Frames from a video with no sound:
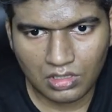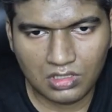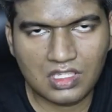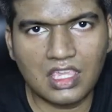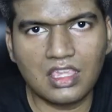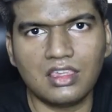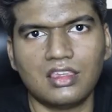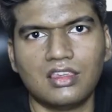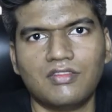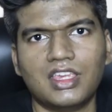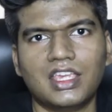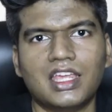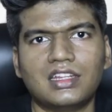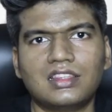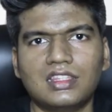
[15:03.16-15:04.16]
see,
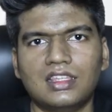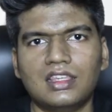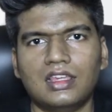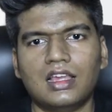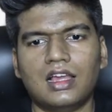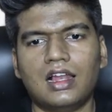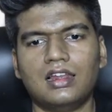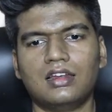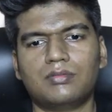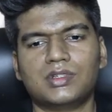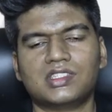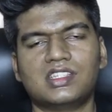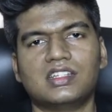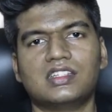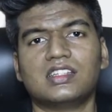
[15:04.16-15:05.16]
we get the alert
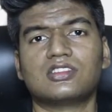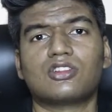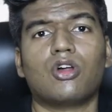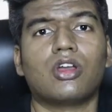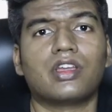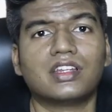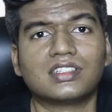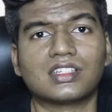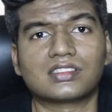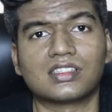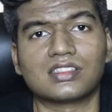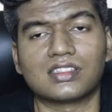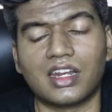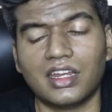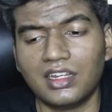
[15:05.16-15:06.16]
message as login
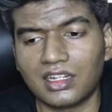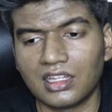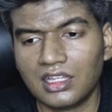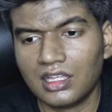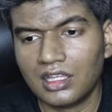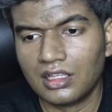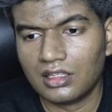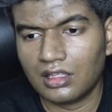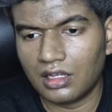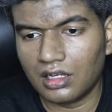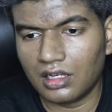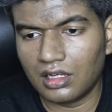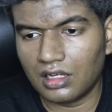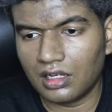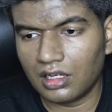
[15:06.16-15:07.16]
success, right?
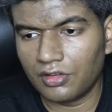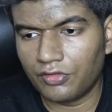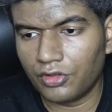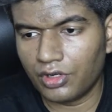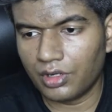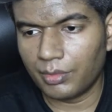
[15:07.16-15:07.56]
If you